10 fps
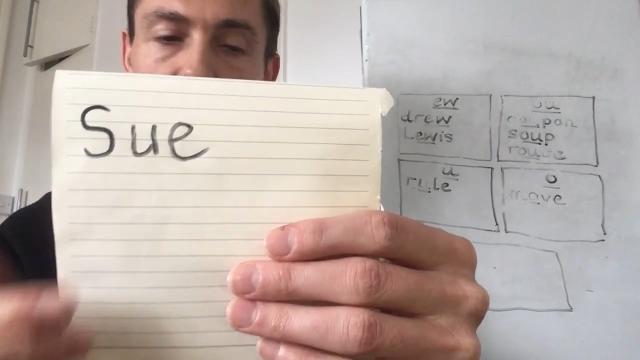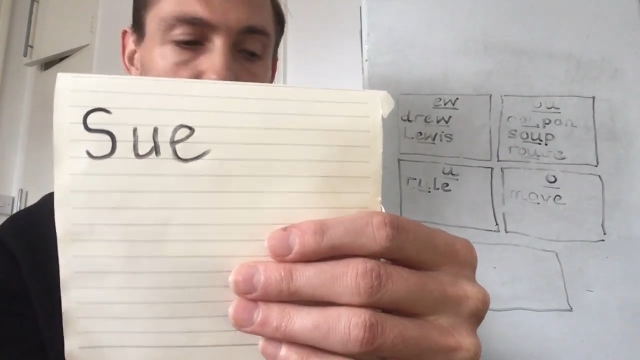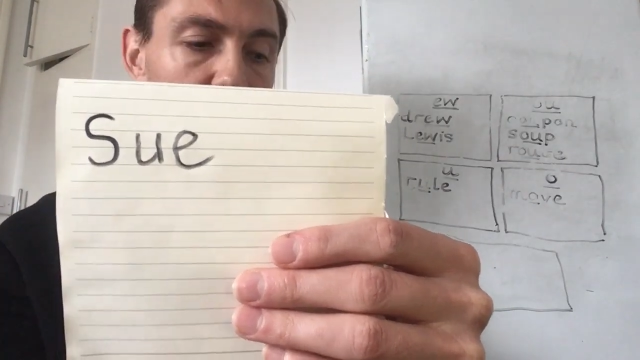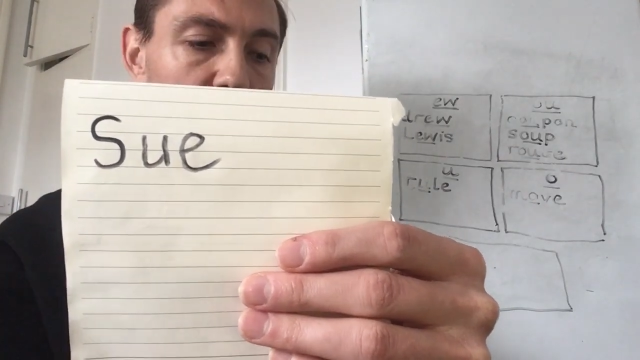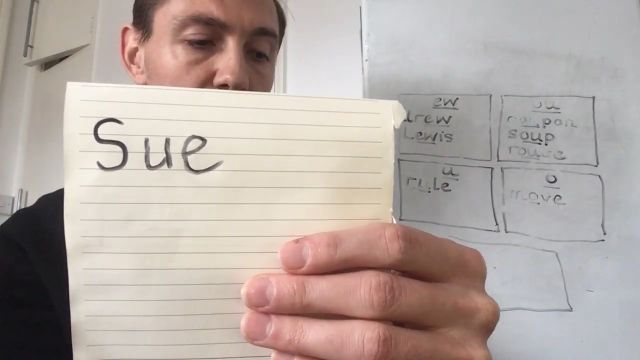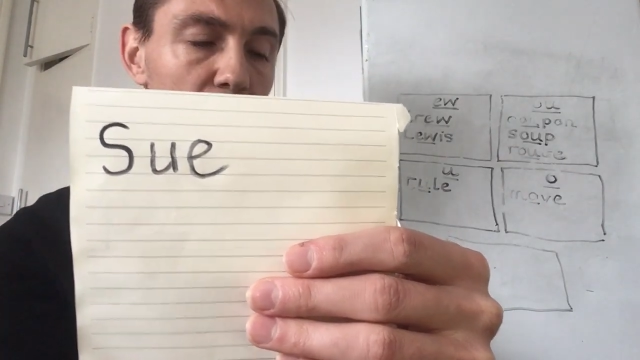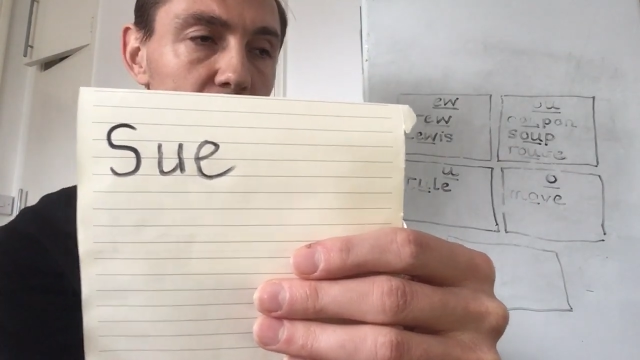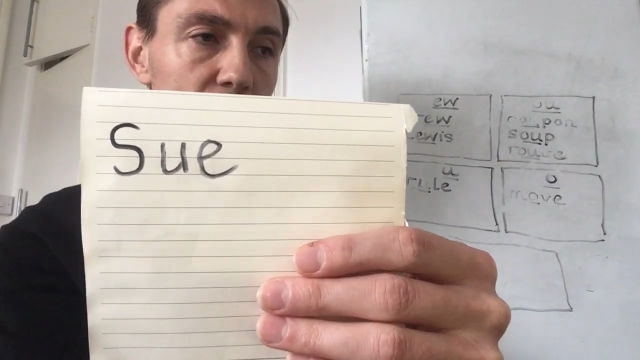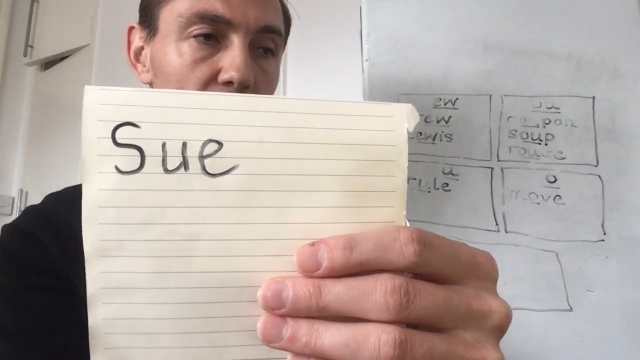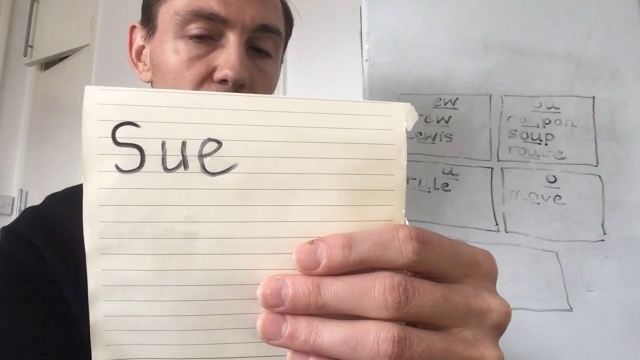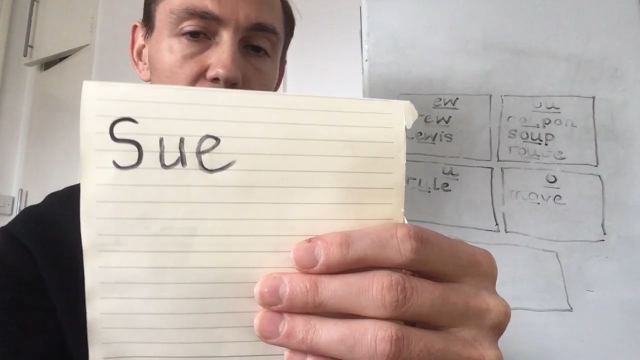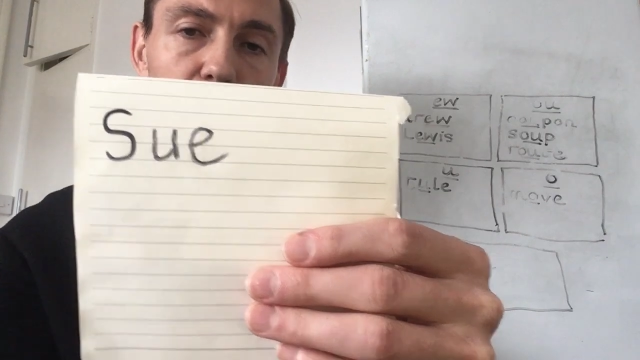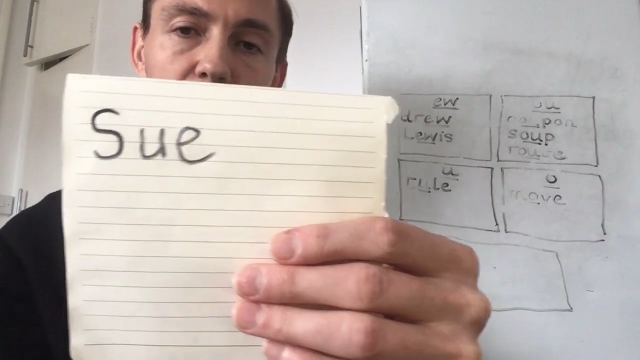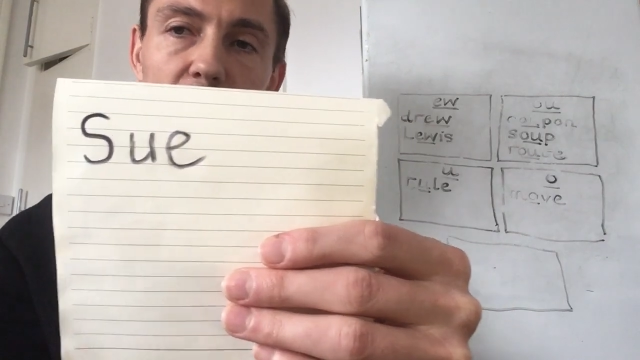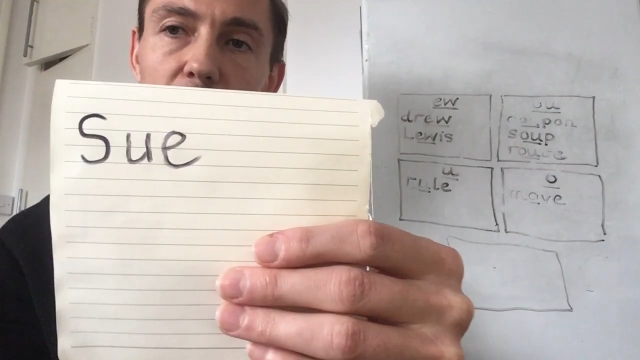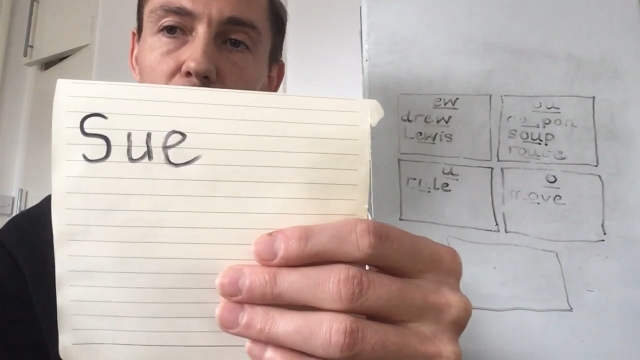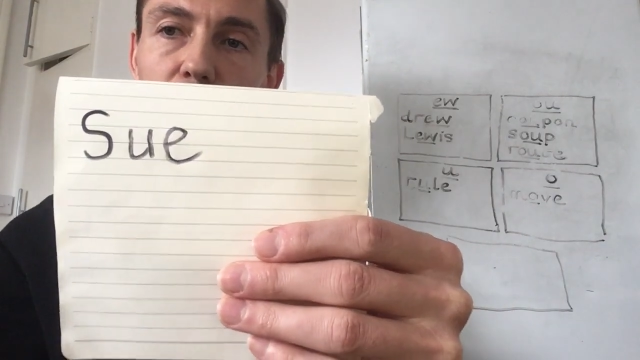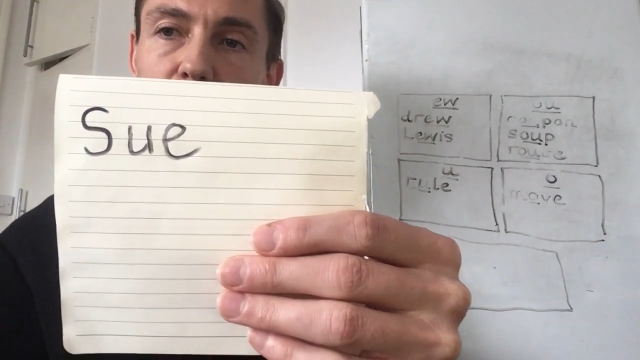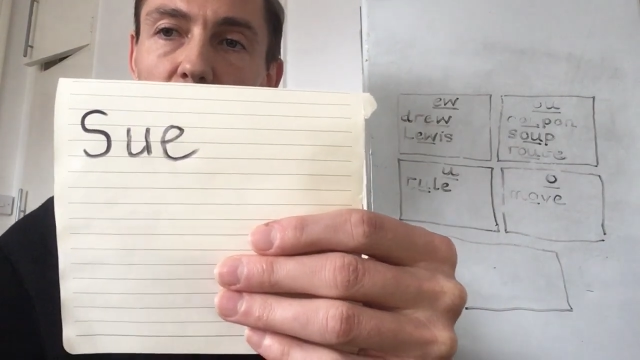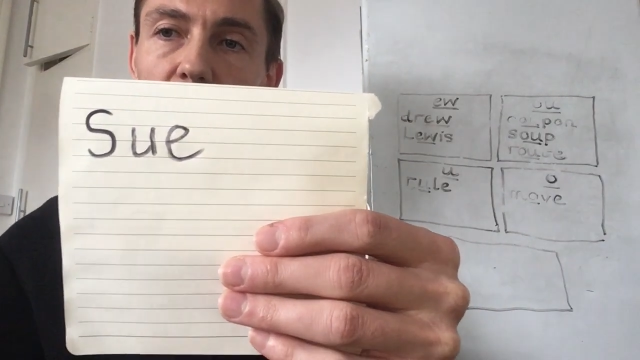Now we have got a section with that oo
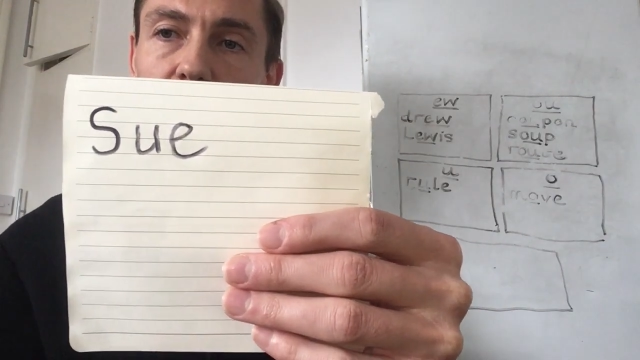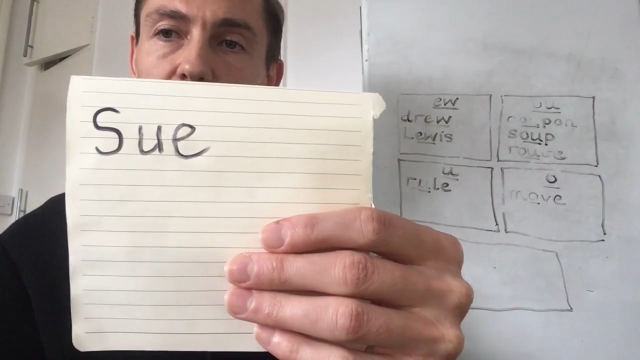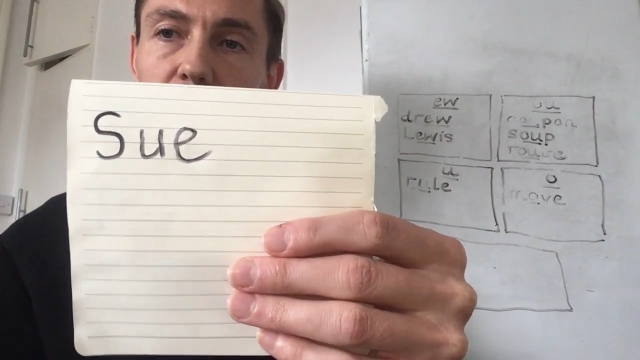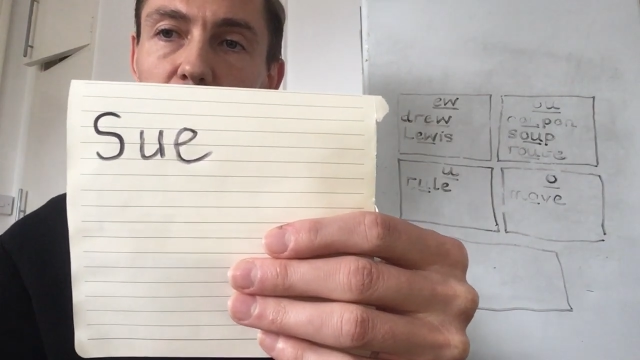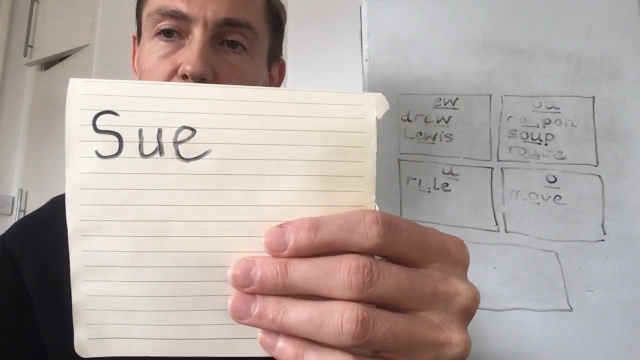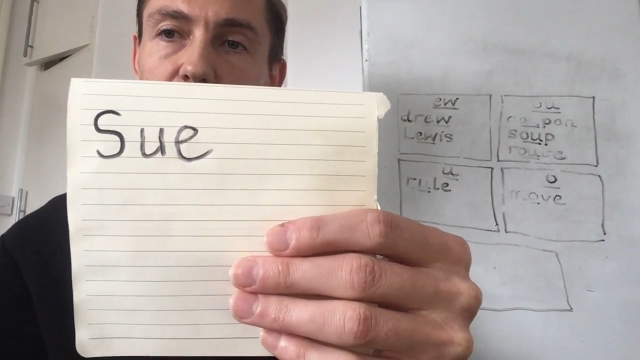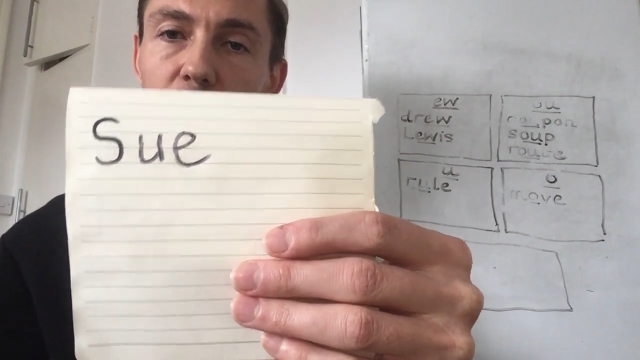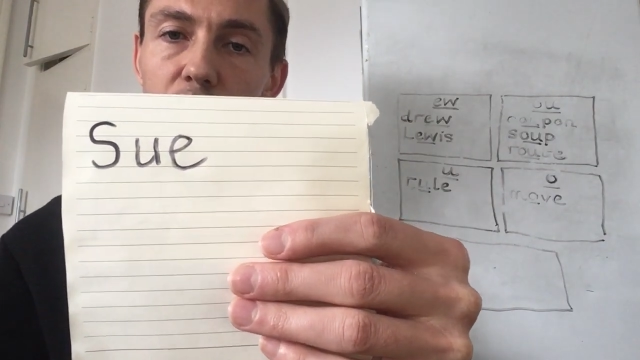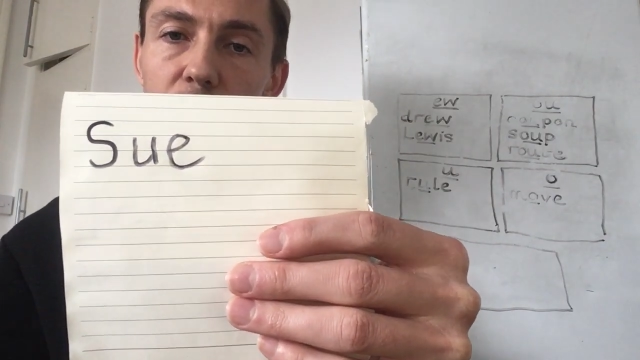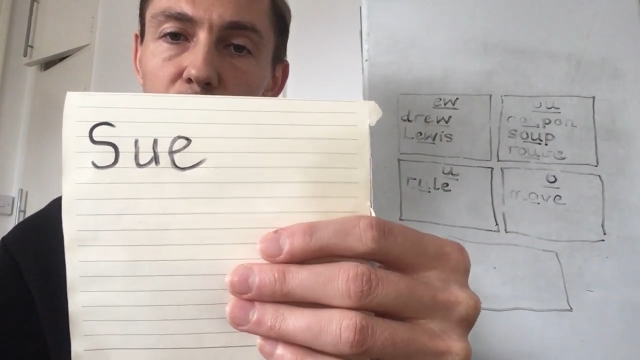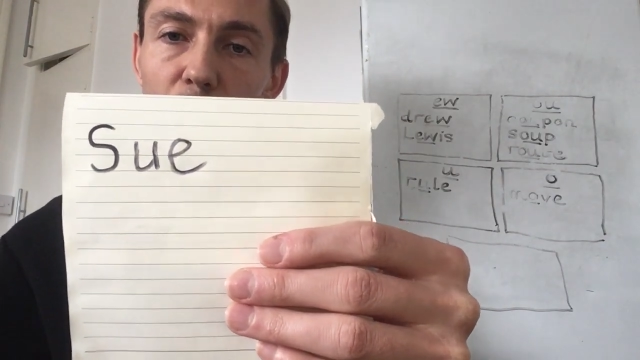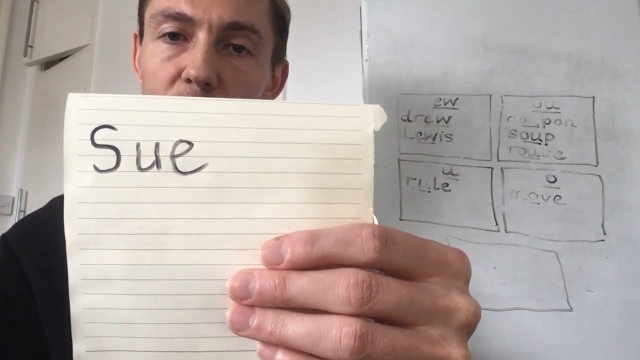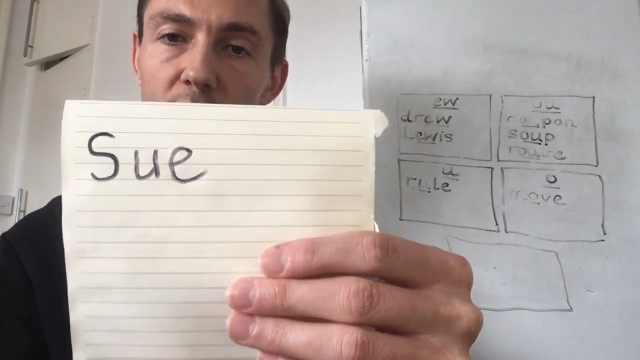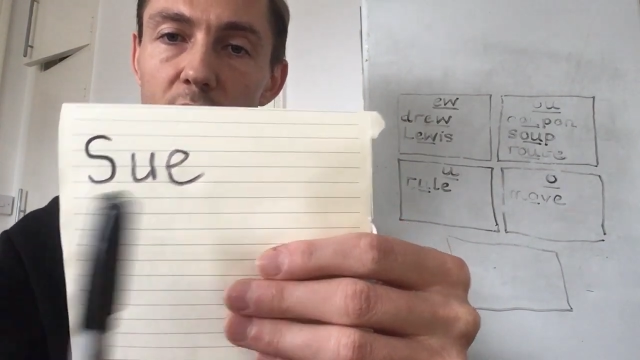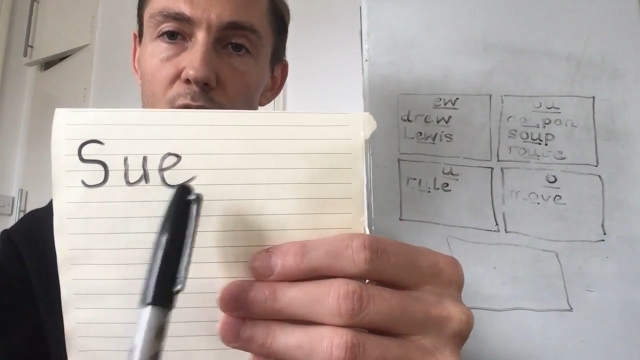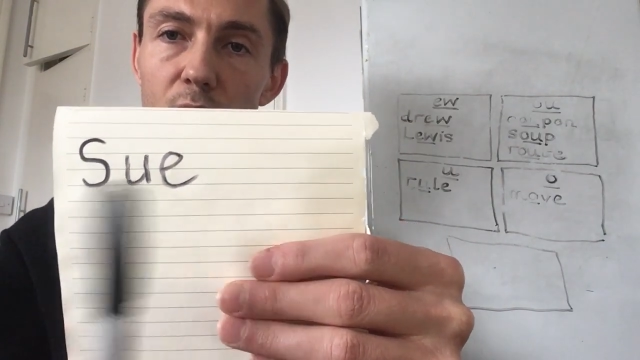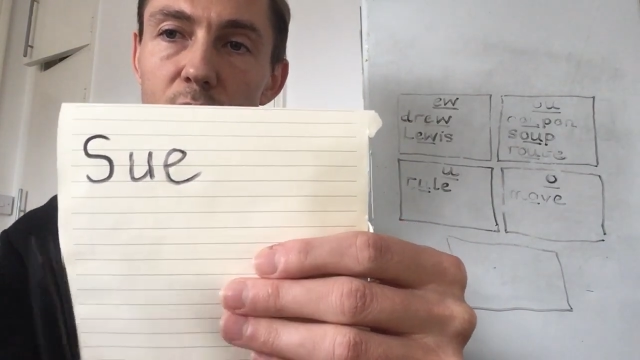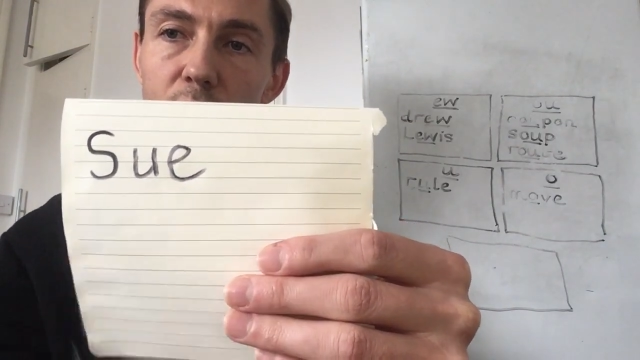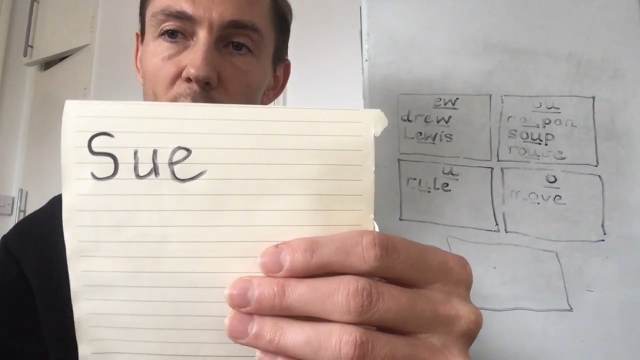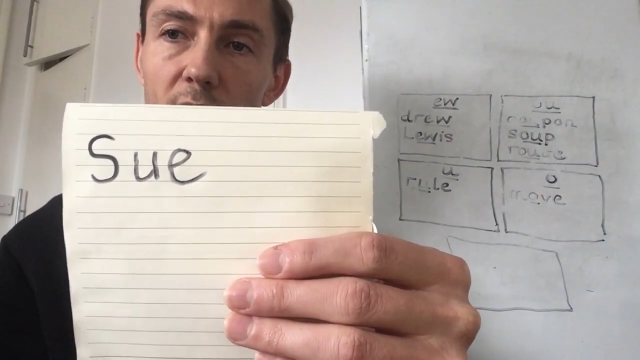spelling, so as soon as you've spotted the
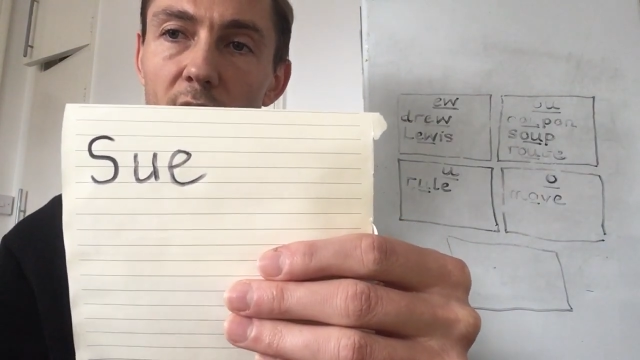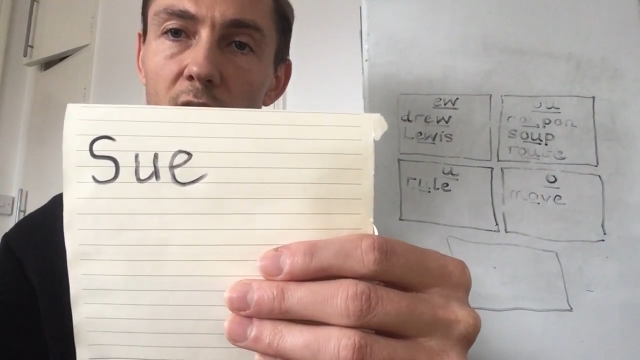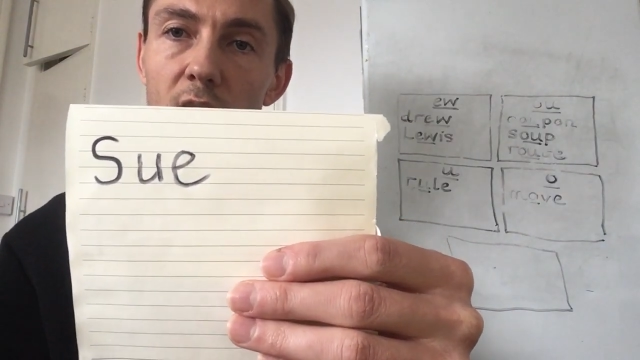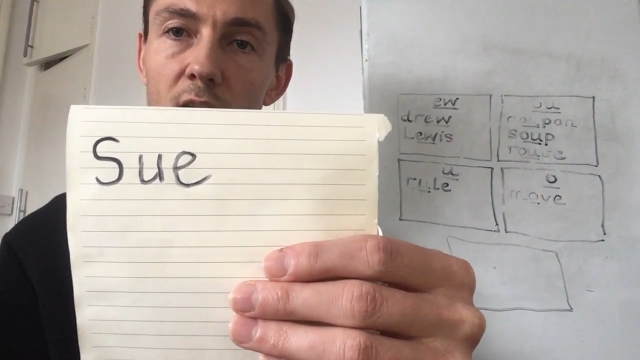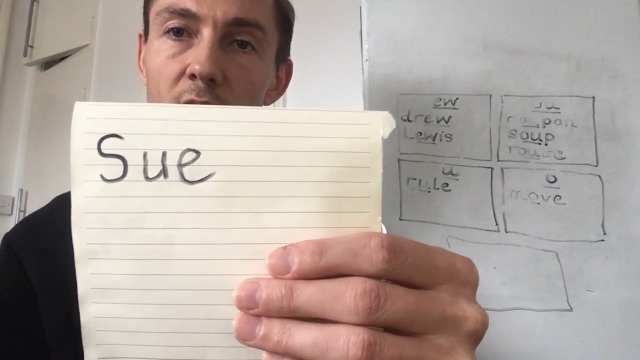oo spelling,